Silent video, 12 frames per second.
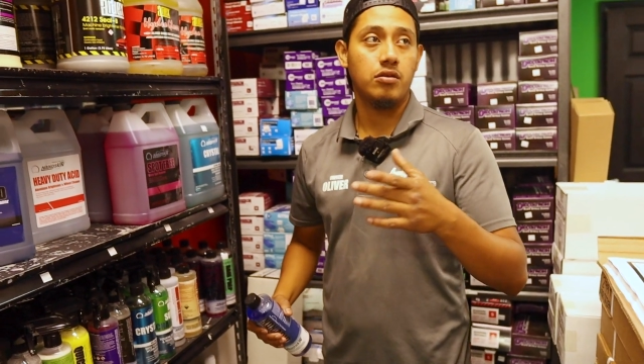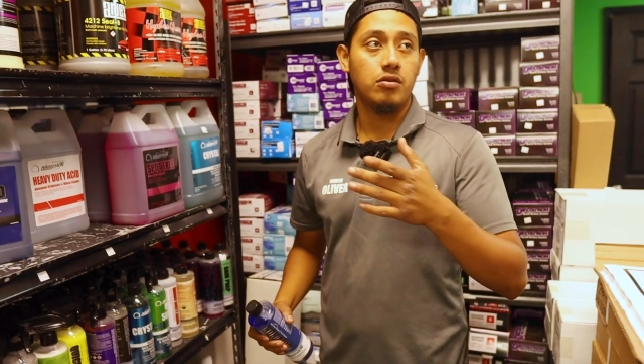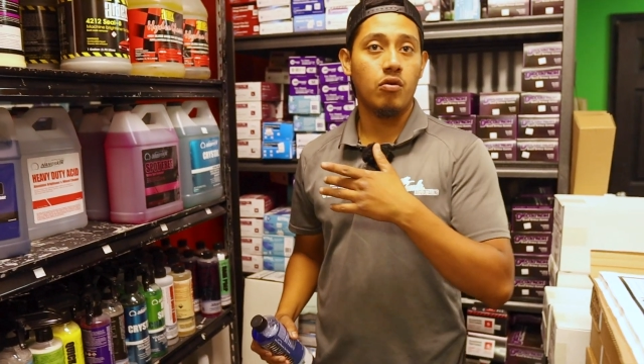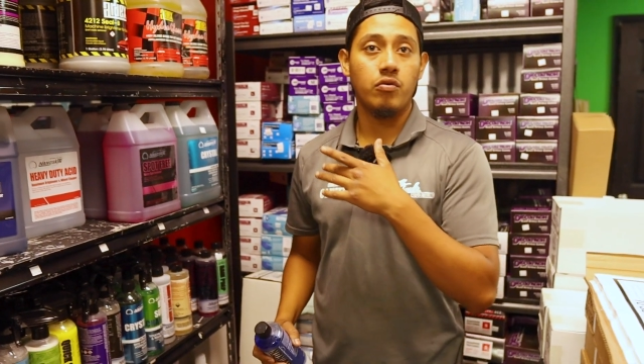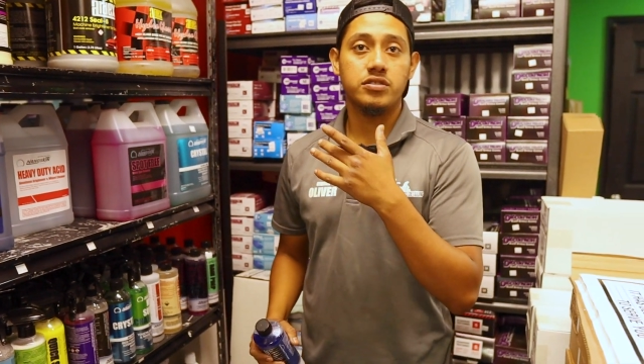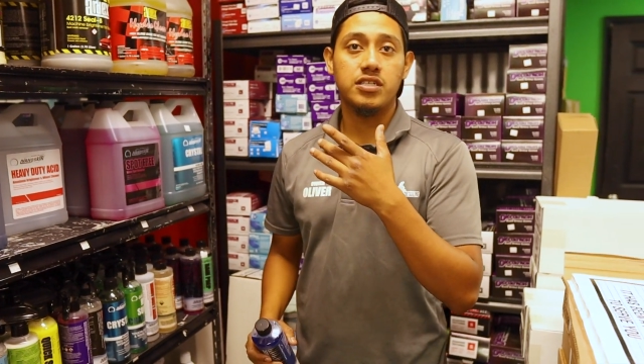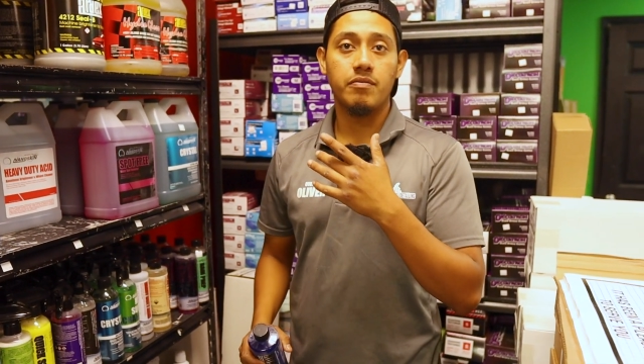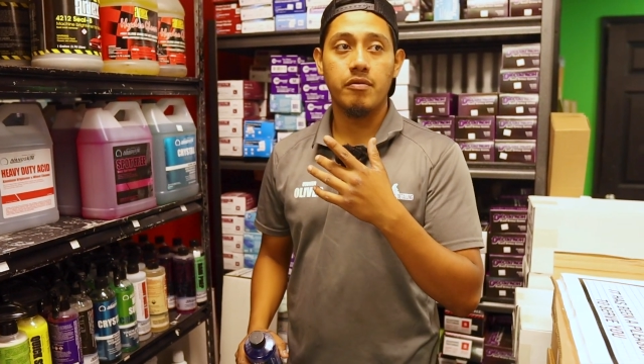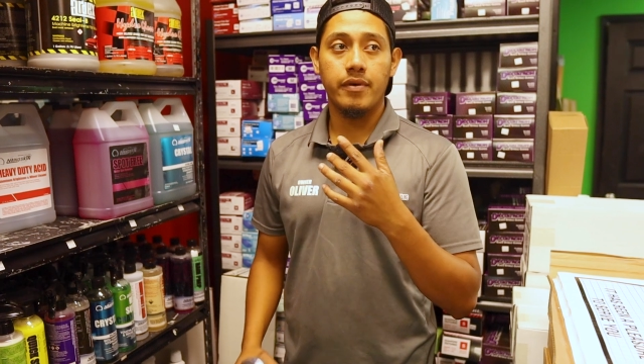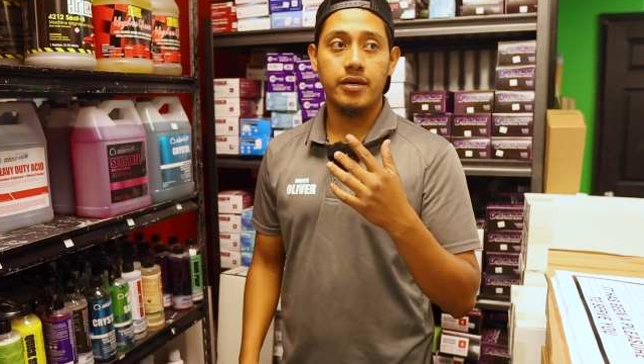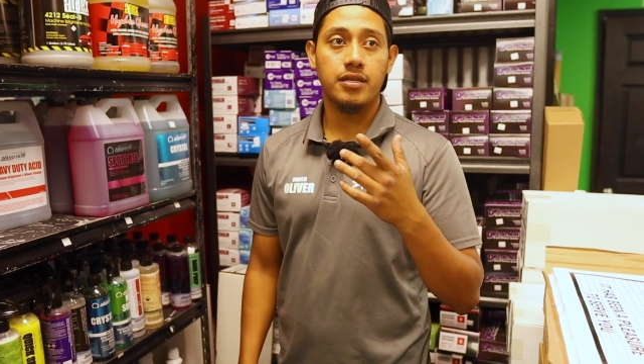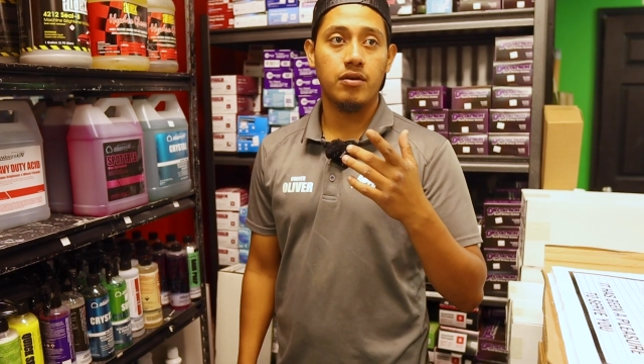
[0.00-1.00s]
always keep in
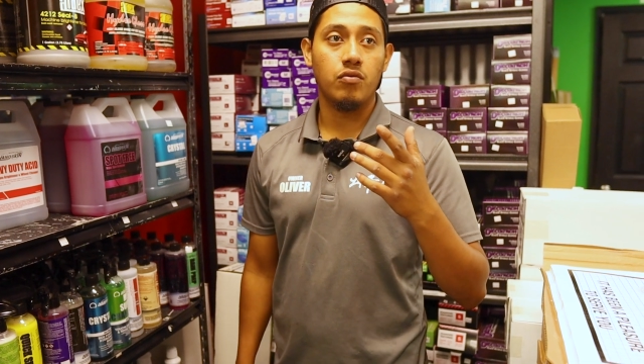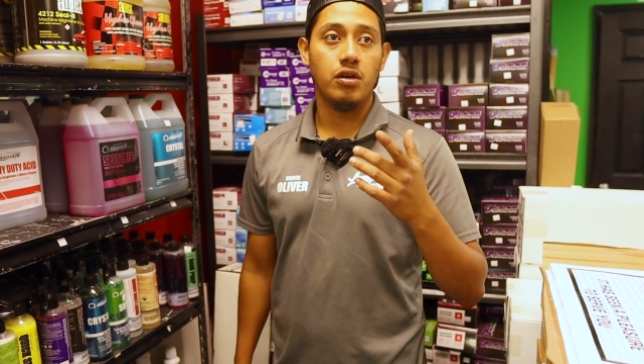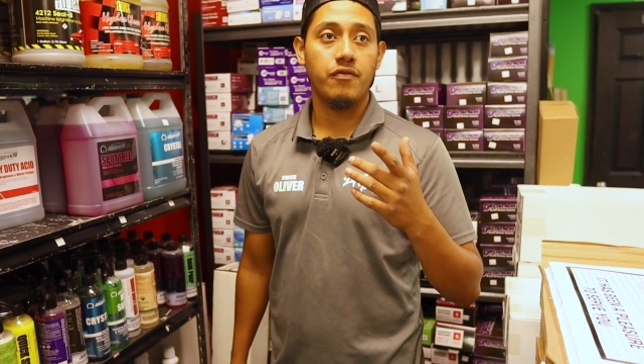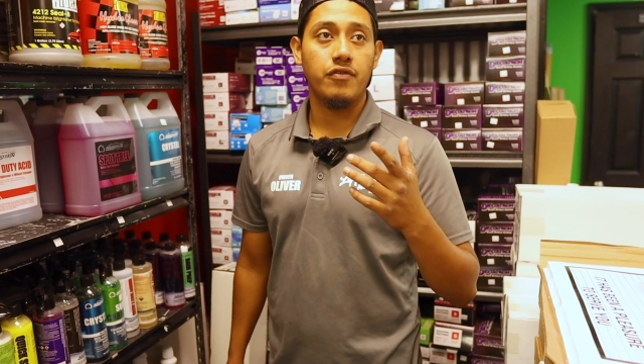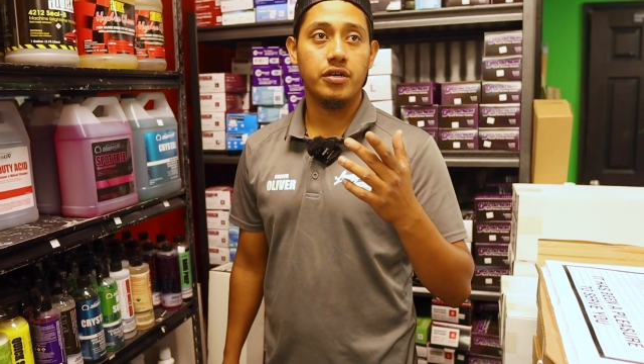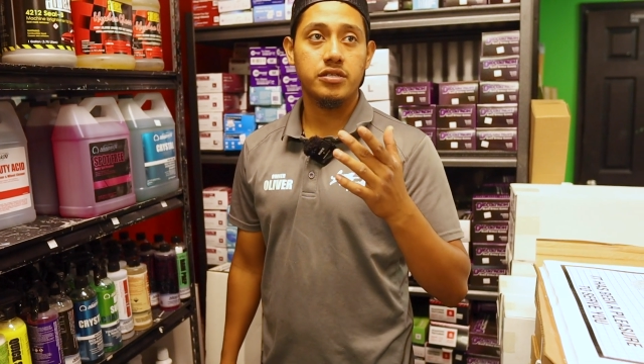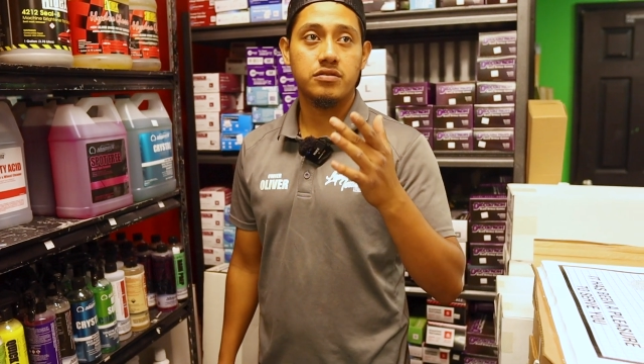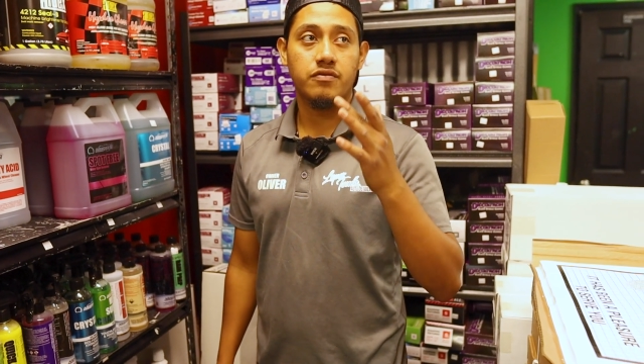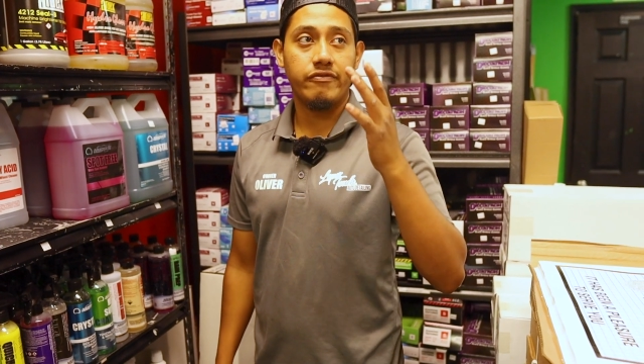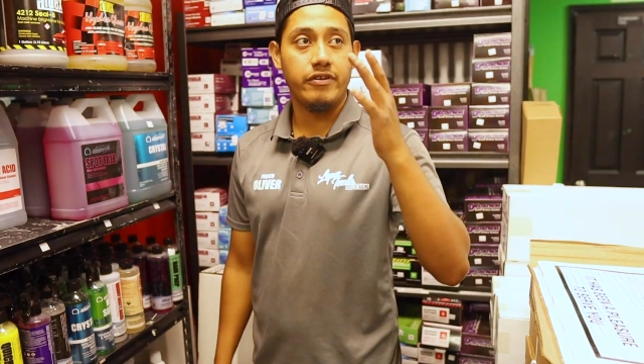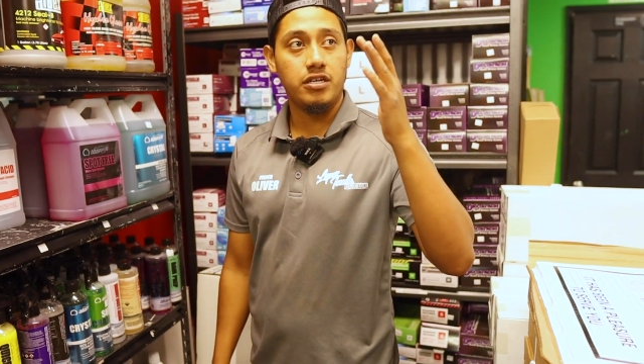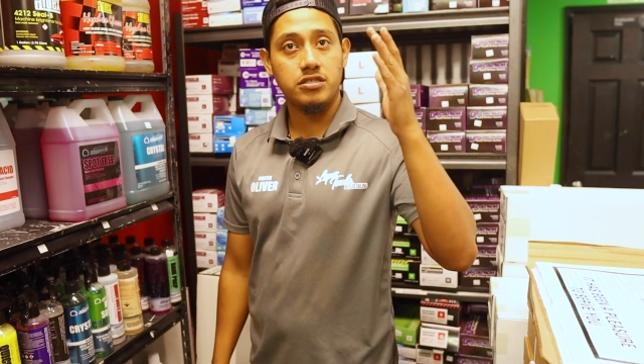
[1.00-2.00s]
mind that whenever you guys
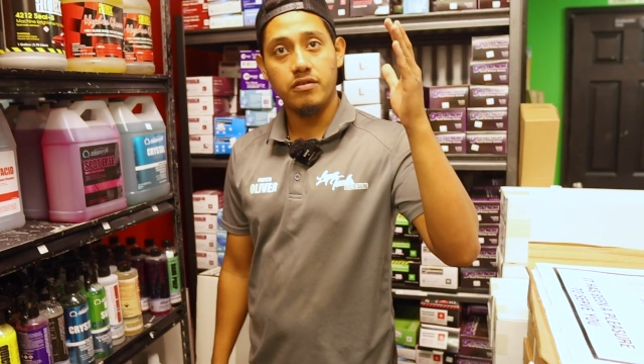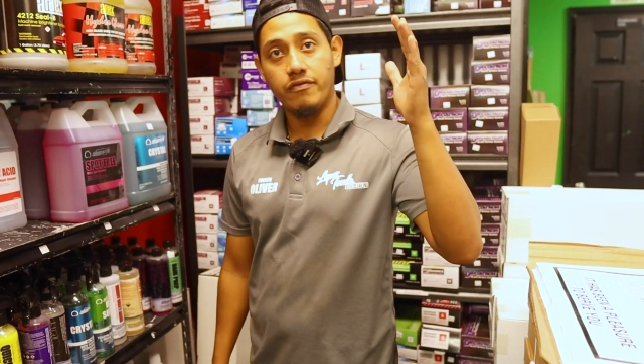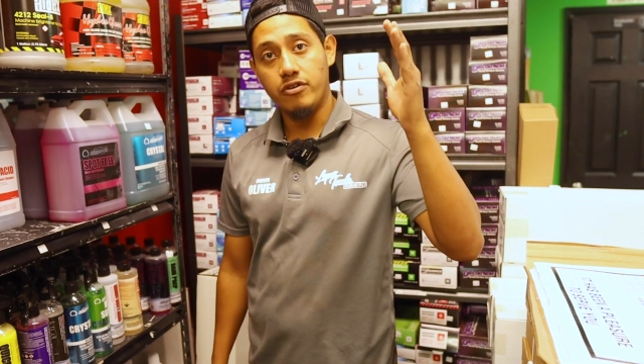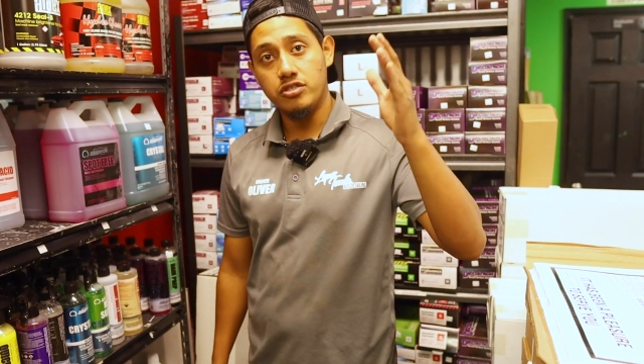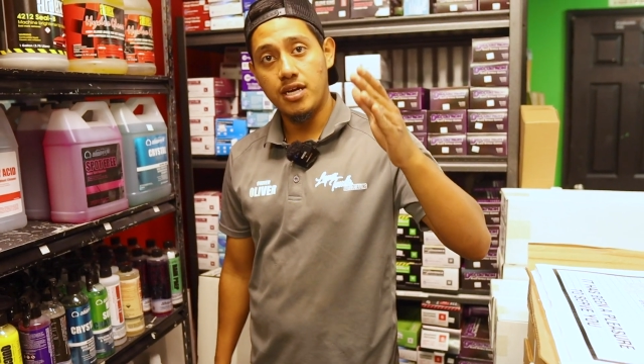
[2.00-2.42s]
finish the first